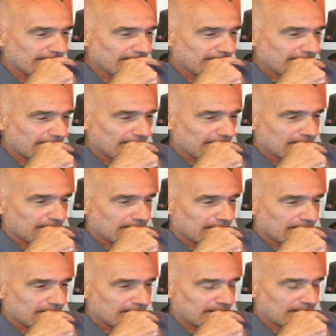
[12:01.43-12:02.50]

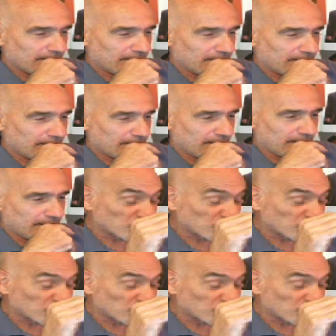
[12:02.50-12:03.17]
(silence)